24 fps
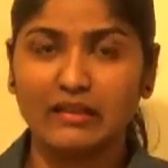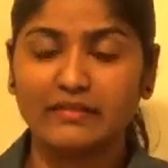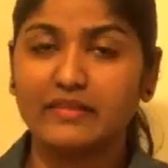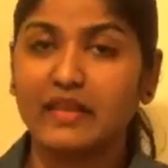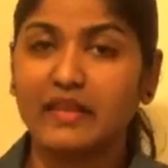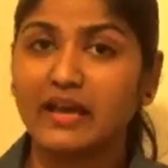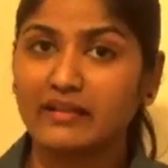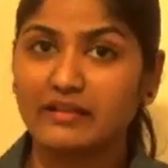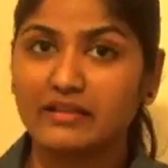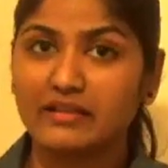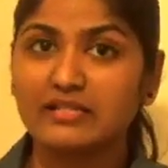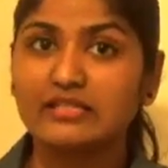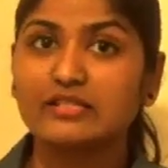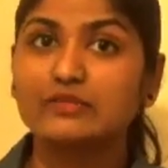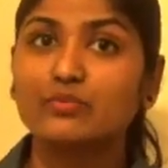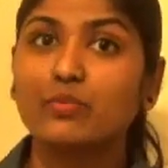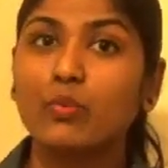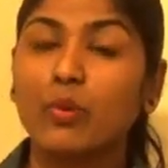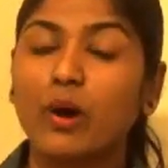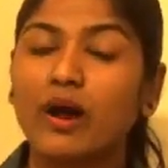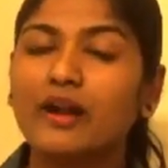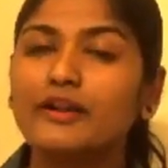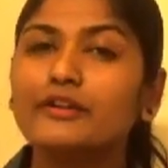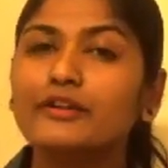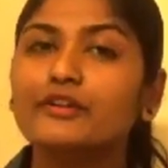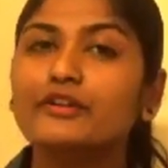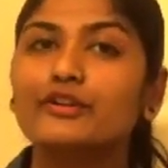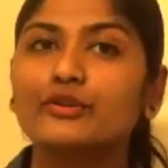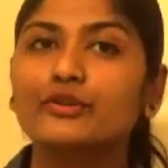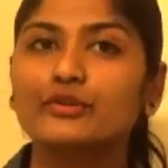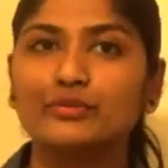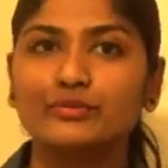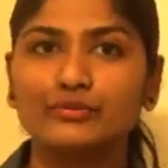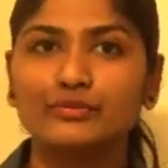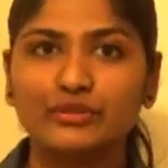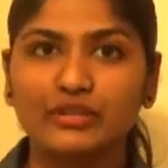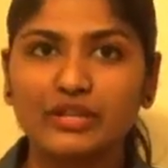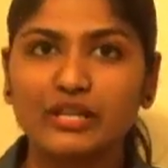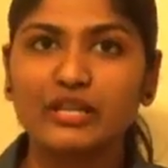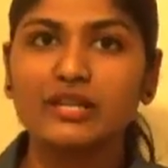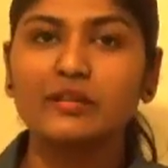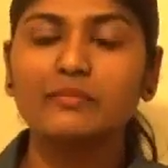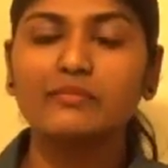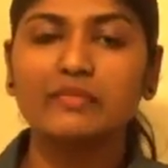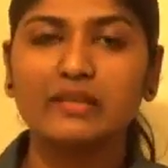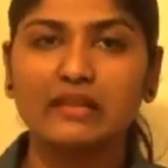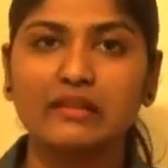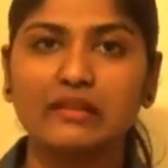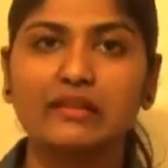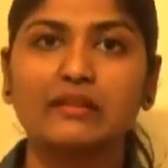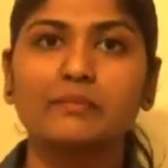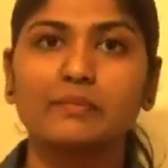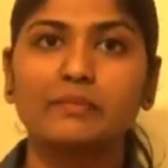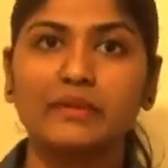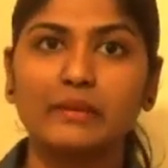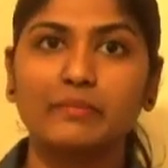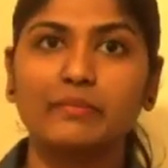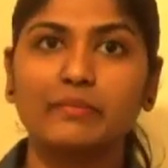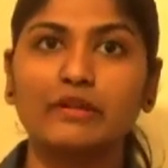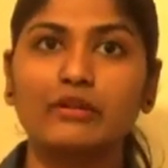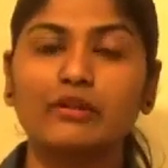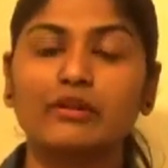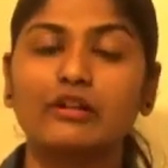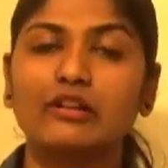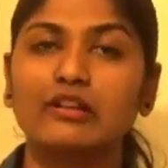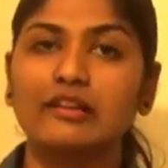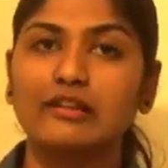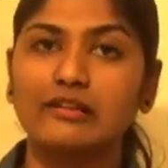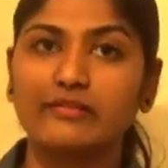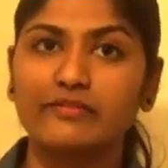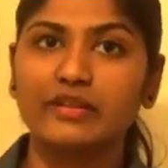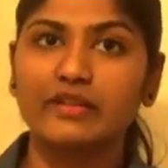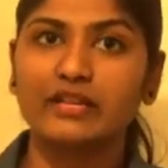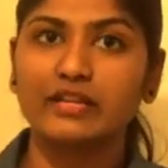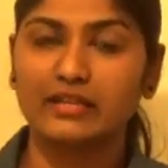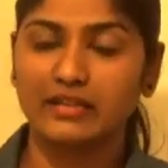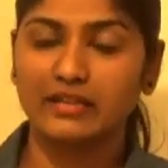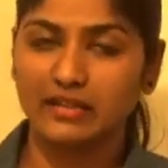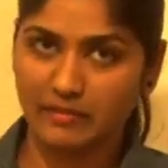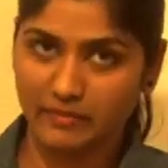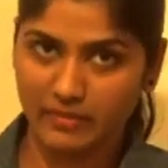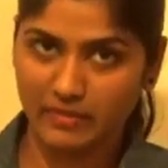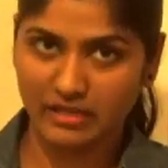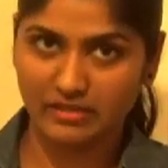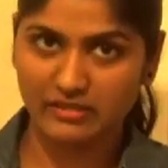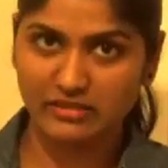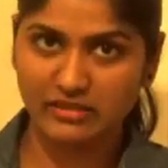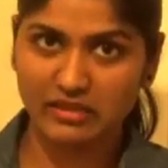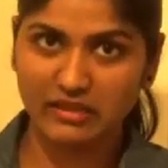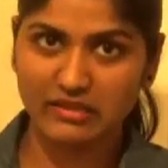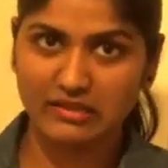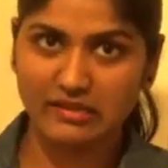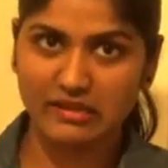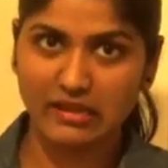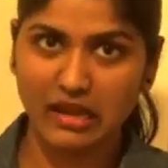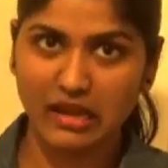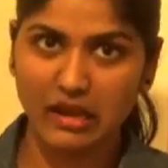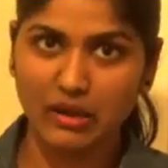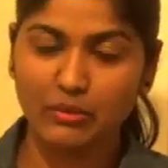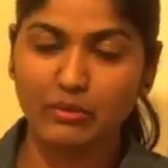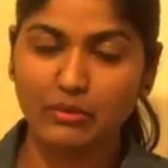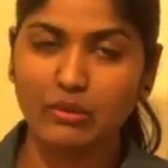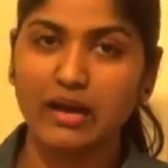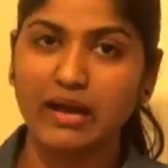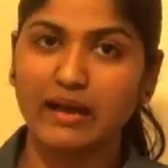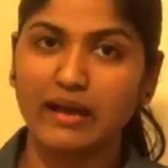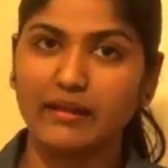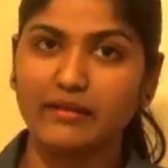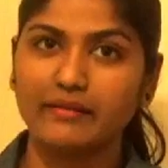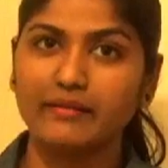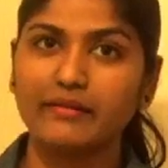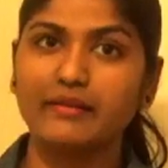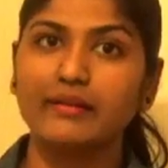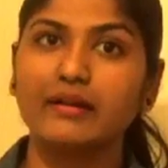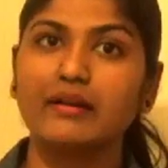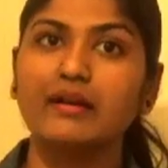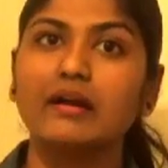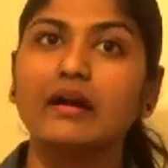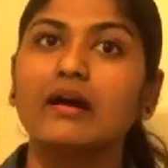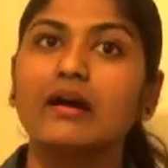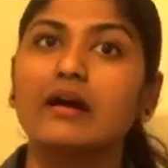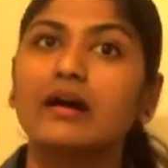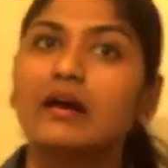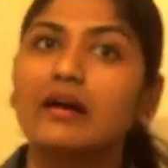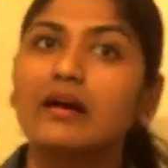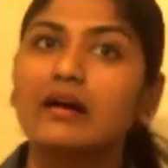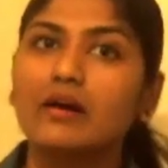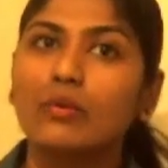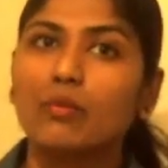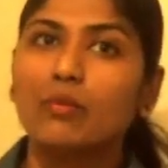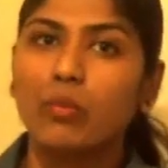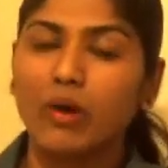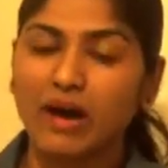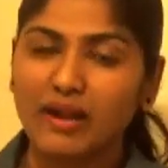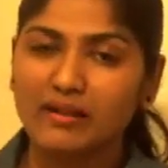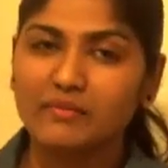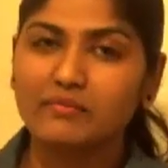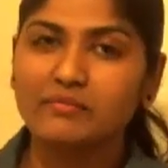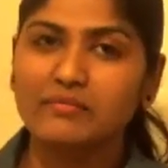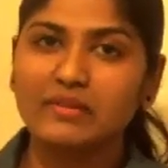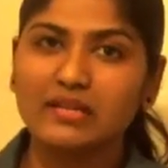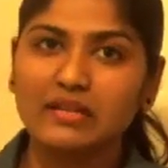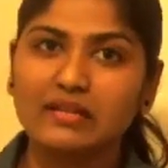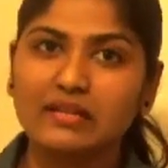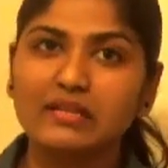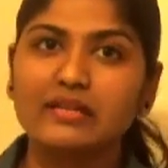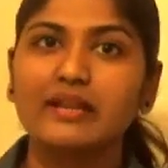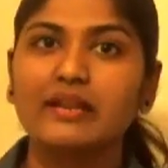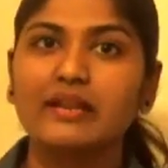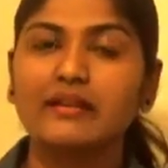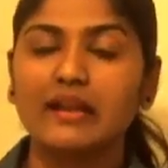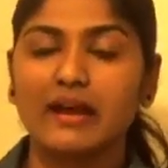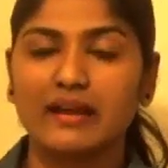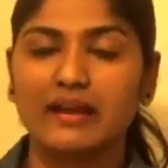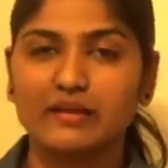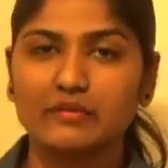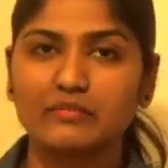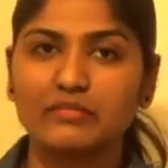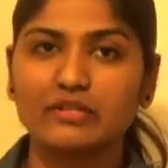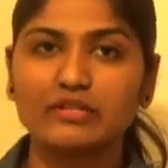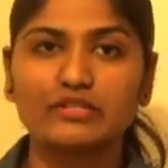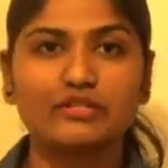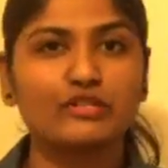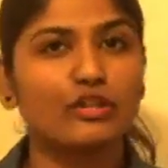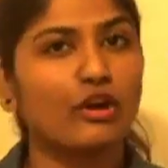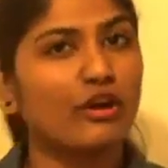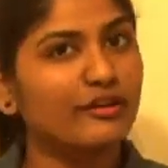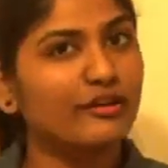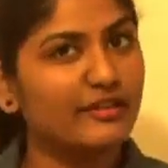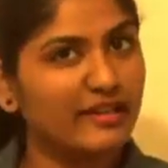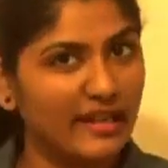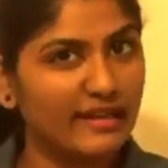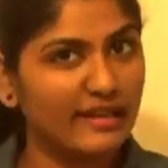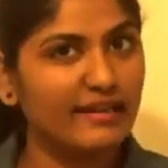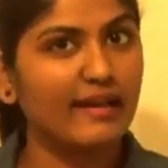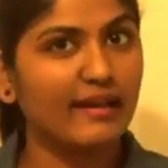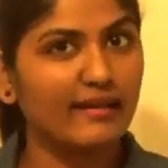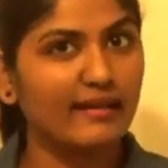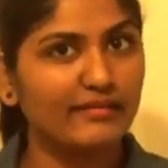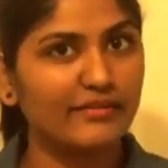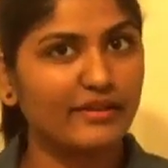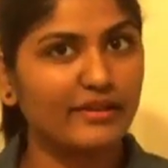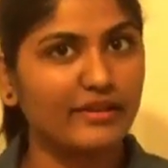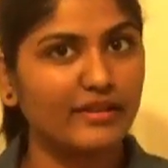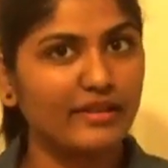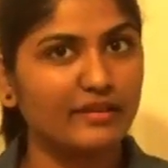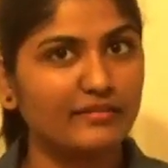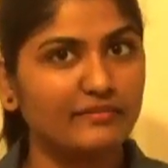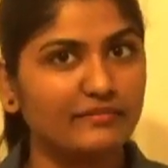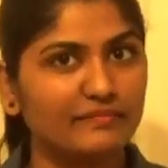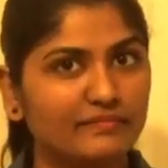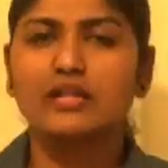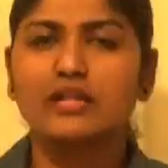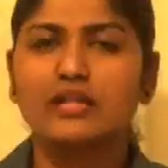There is 1 to 3 million people are living in Amazon now and 1 million animals are dead already.